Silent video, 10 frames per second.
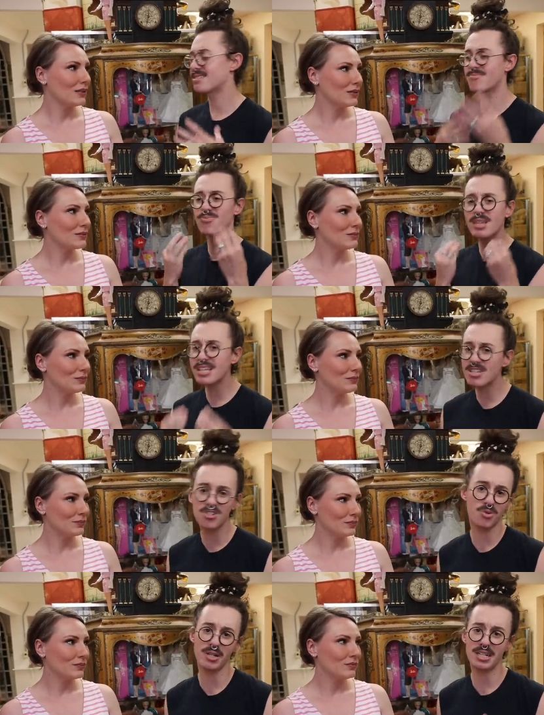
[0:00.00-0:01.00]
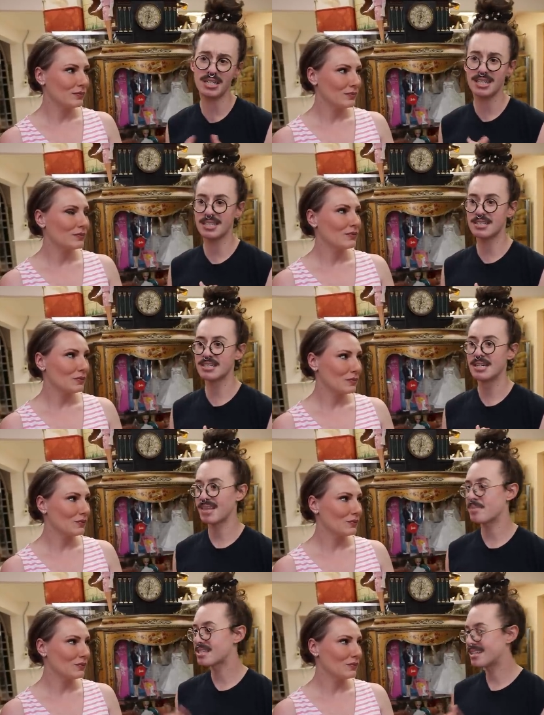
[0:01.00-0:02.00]
Speaker 1: and really enjoyed it. And
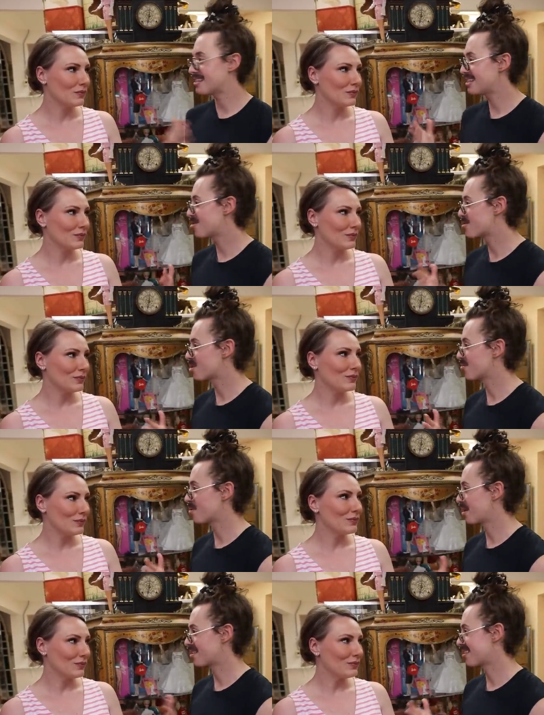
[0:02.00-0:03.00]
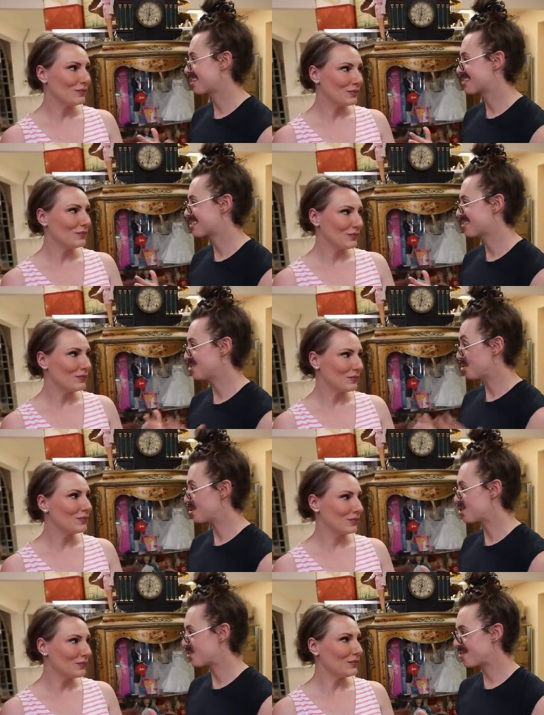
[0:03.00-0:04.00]
I'm excited to hear sort of what are the things that you
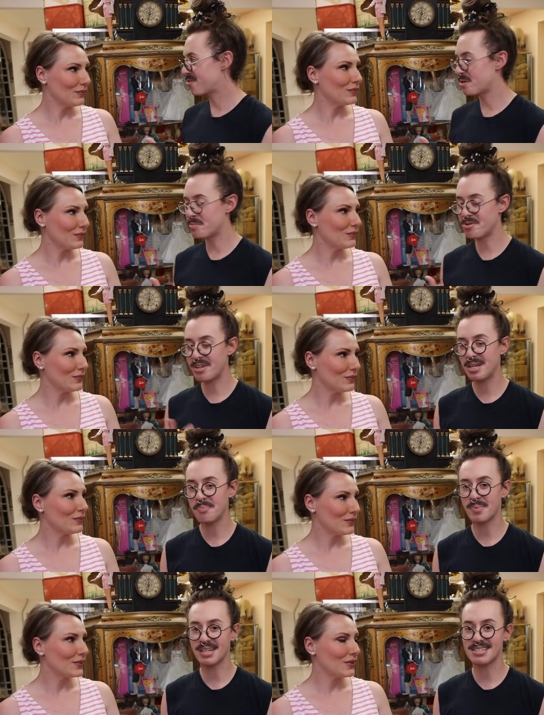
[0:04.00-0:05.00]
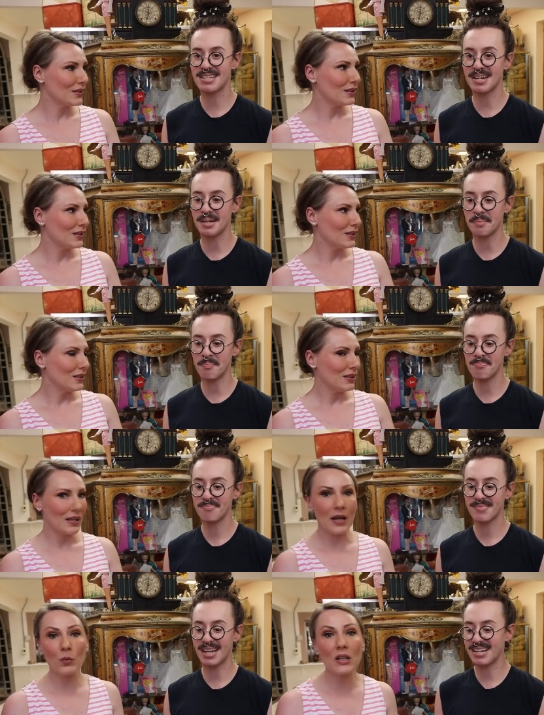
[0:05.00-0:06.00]
enjoyed from the movie. But um,
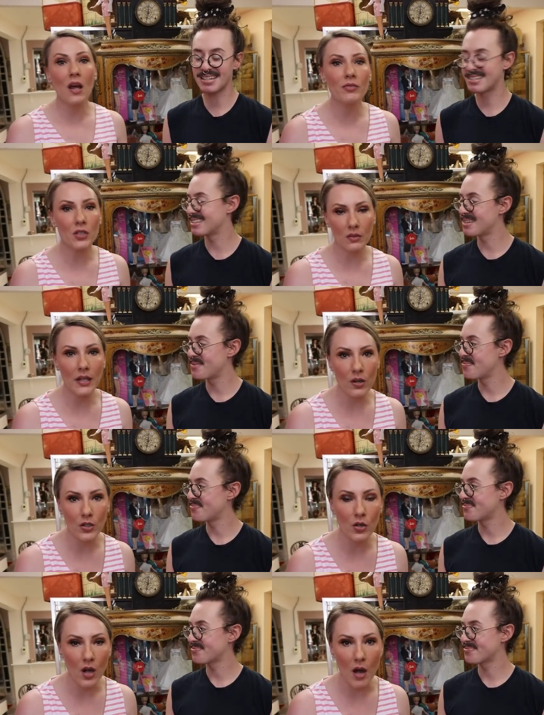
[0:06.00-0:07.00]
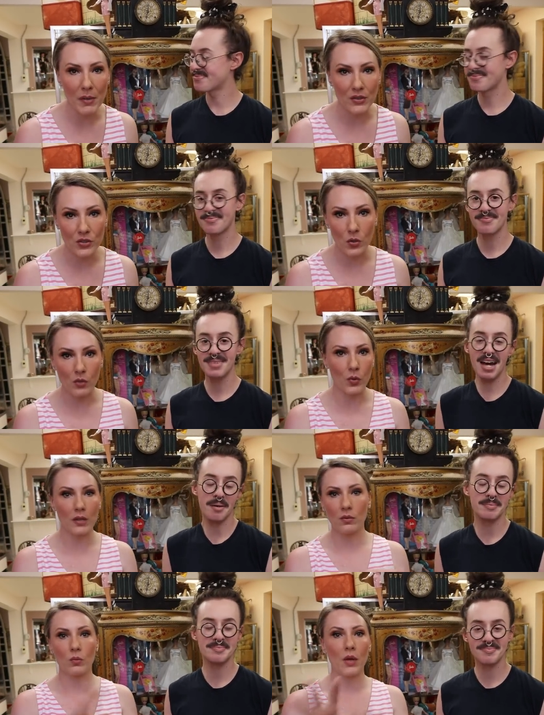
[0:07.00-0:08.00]
Speaker 2: and we'd love to hear your comments too. Yeah.
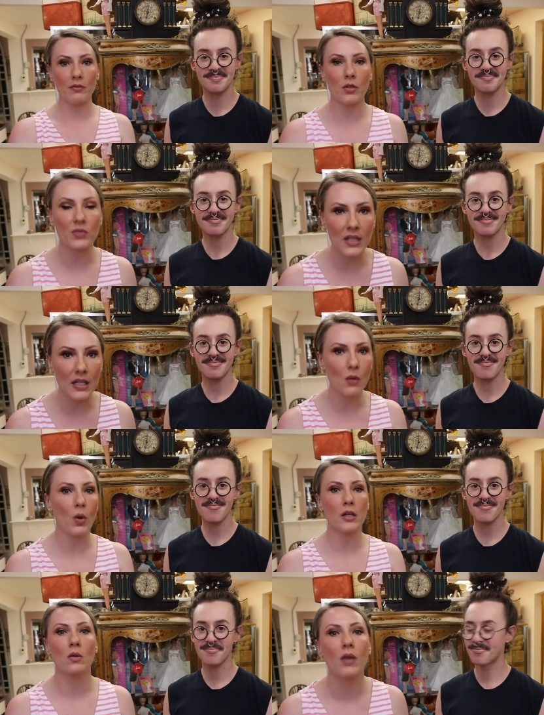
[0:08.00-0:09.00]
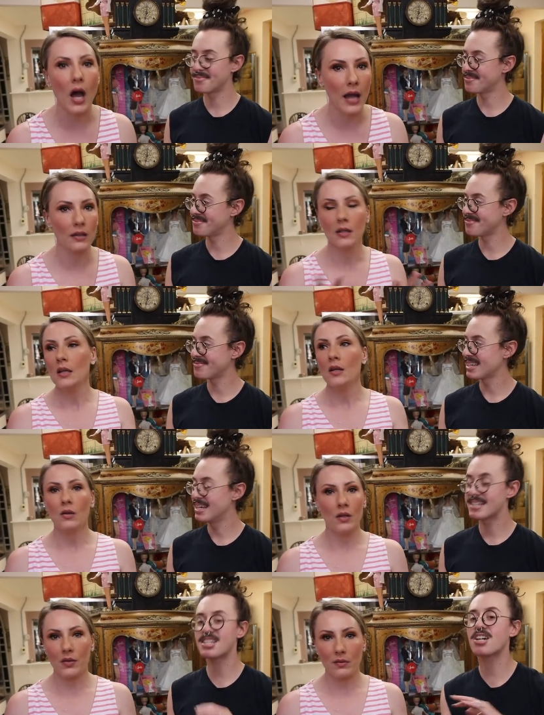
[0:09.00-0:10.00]
Like if you've seen it, what you thought.
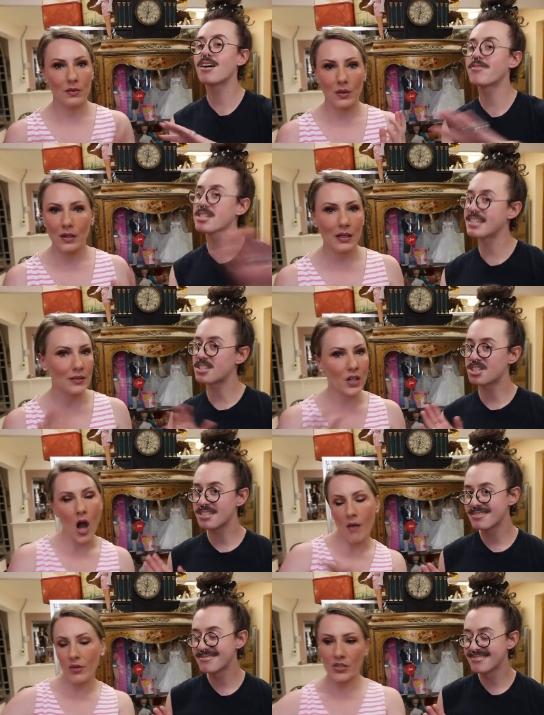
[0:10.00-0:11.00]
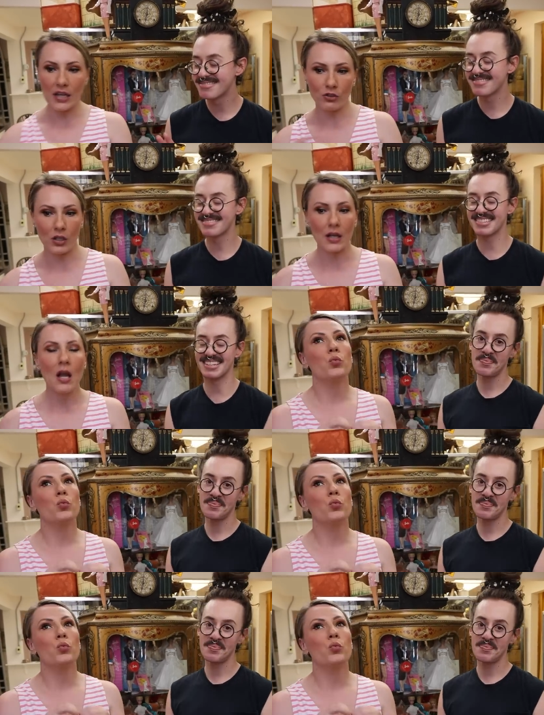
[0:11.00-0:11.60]
It's a conversation. It's a conversation.